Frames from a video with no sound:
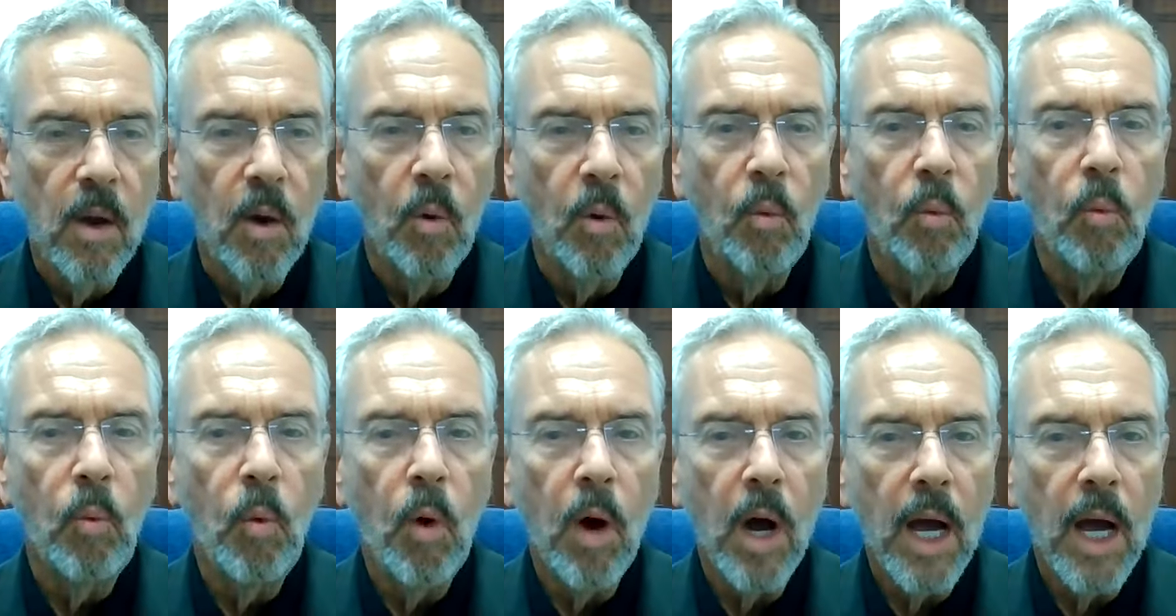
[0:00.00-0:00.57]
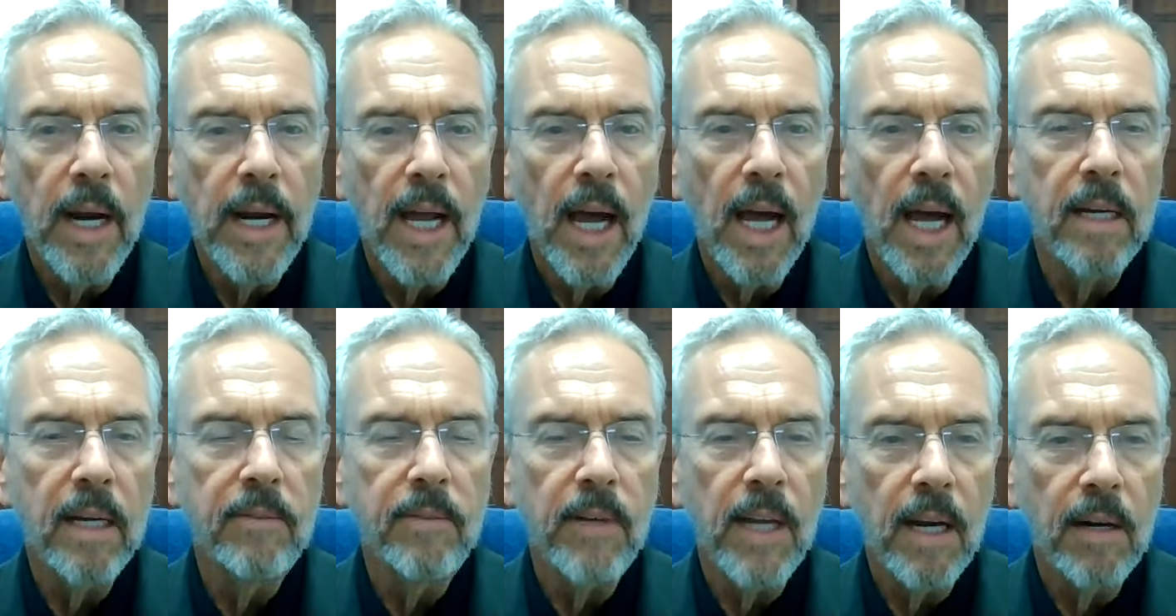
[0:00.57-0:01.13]
1 out
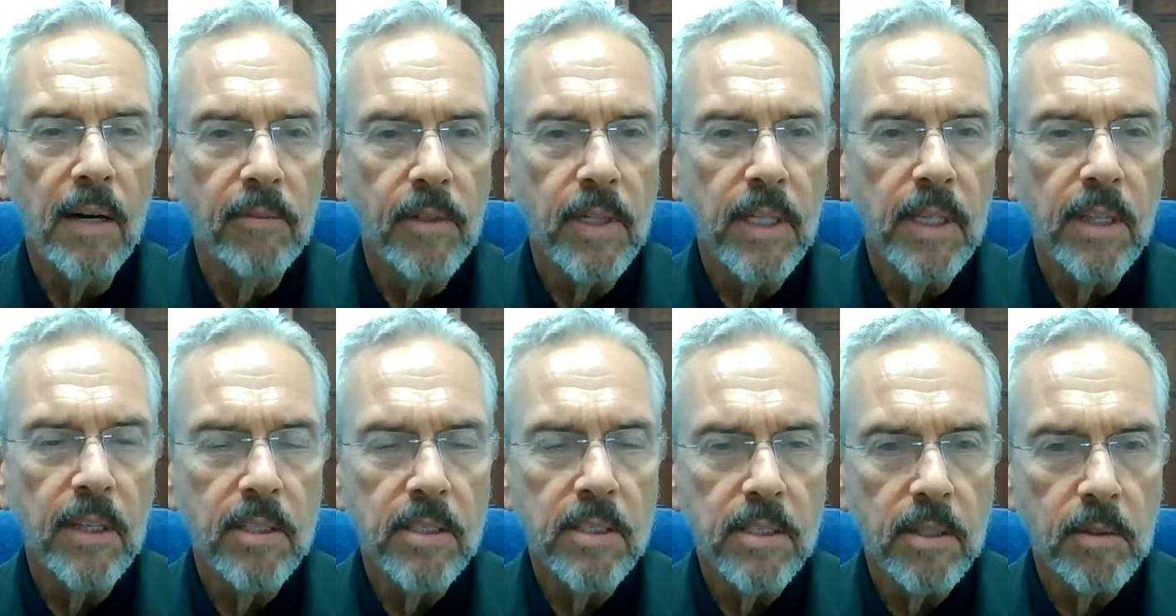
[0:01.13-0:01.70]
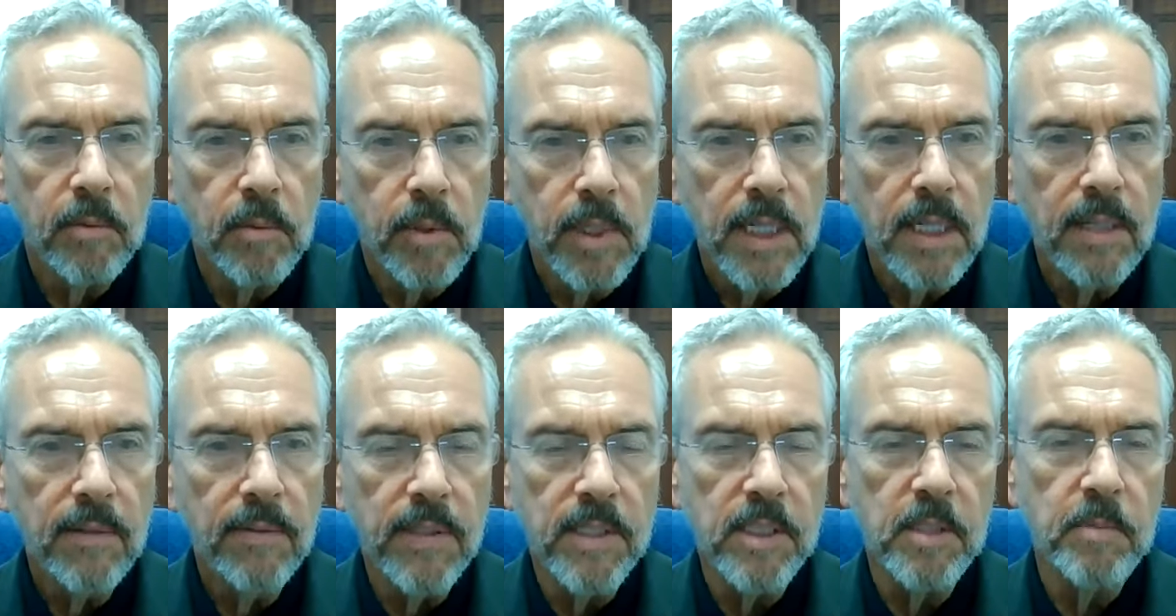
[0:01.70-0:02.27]
of every 3
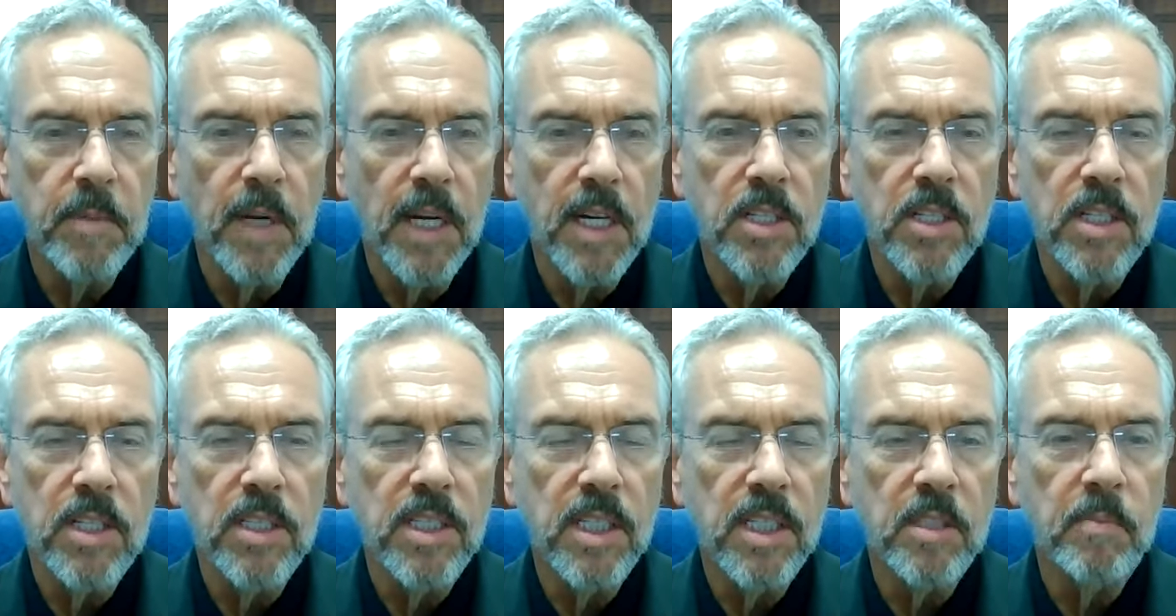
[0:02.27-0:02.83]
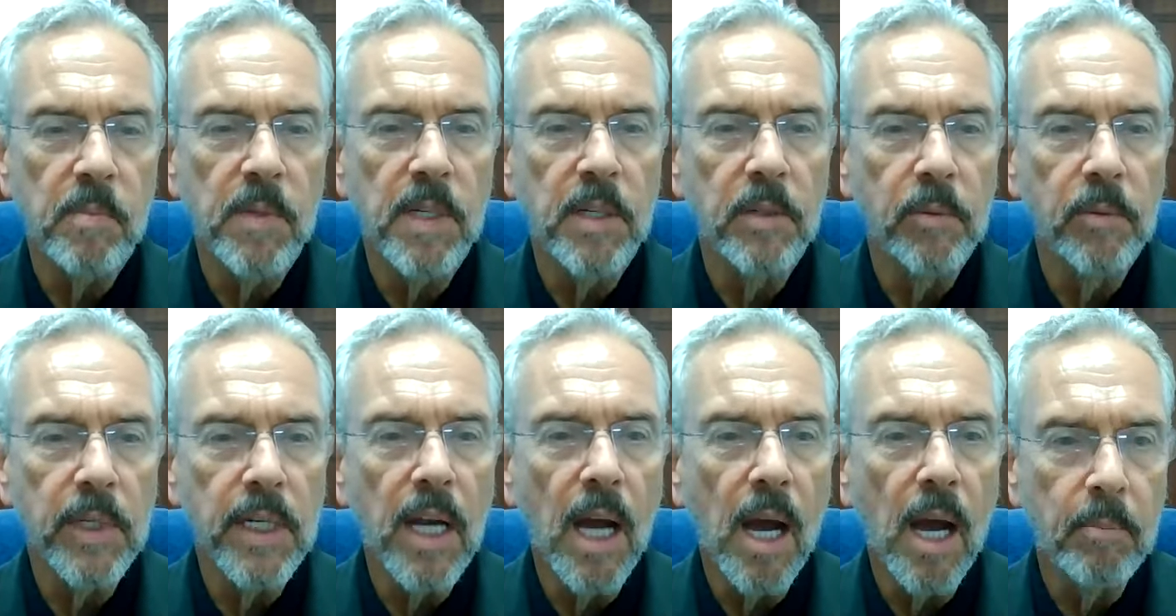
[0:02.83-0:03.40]
of his patients has been
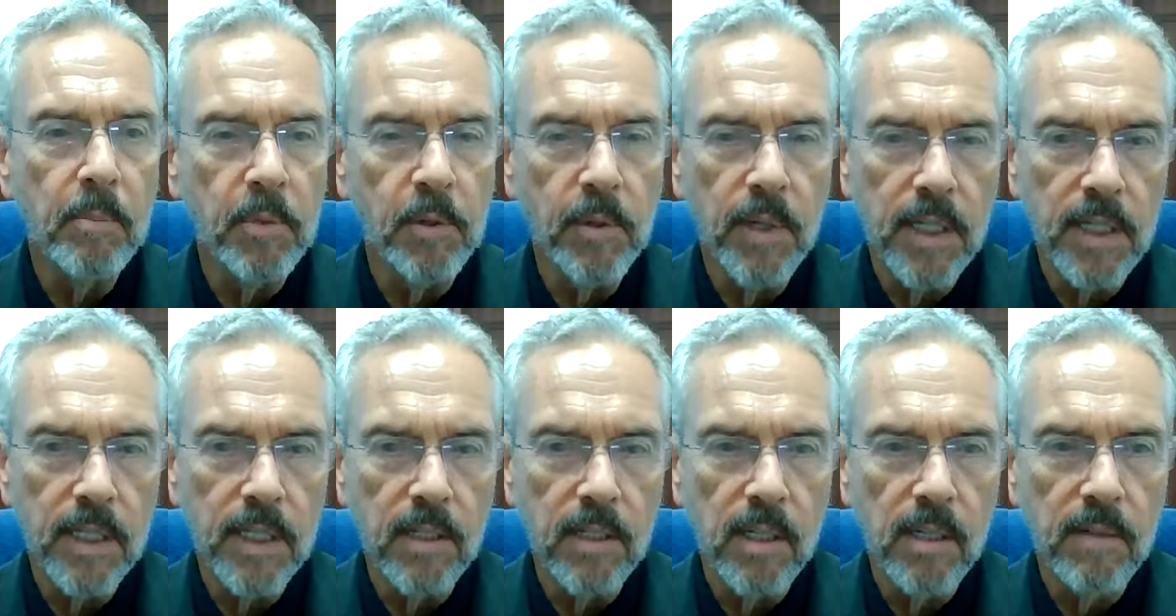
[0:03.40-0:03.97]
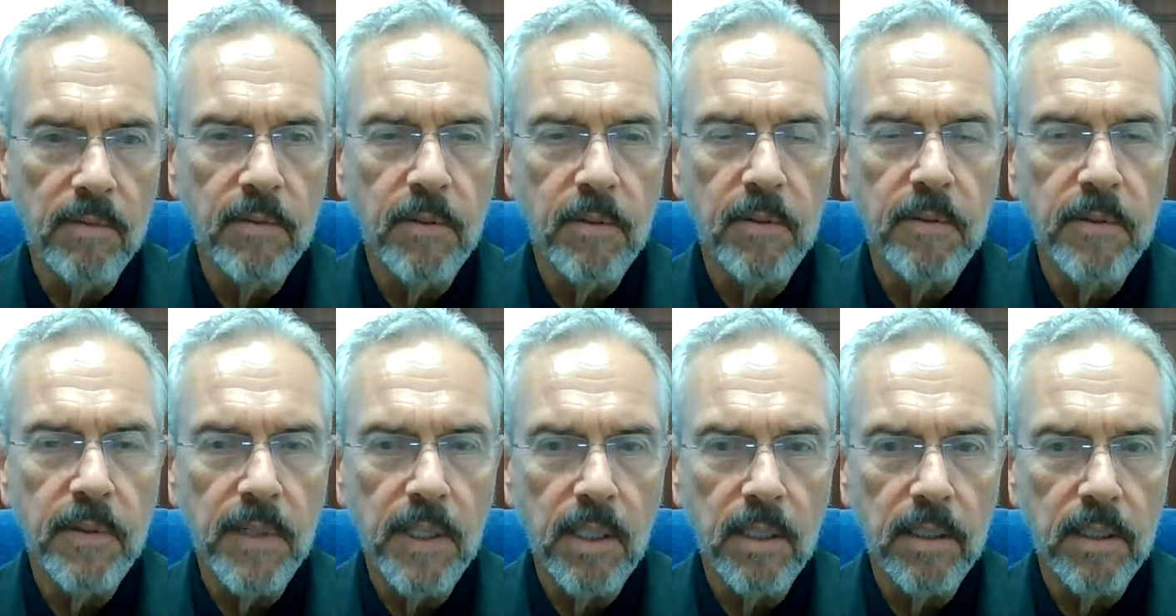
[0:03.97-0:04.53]
reoperated on for
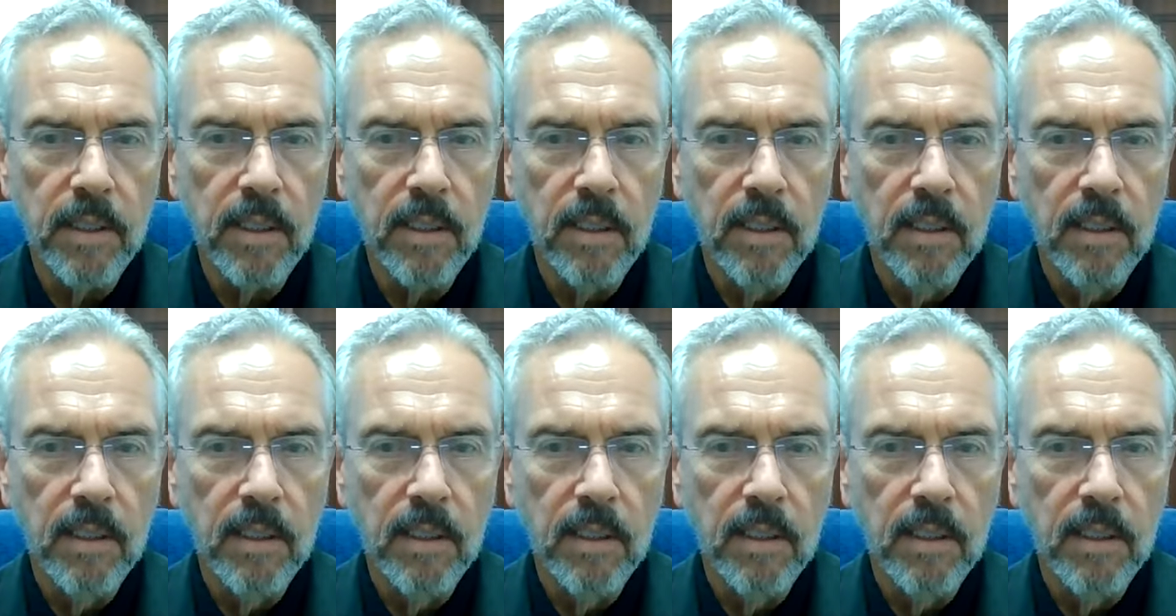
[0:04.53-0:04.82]
failure,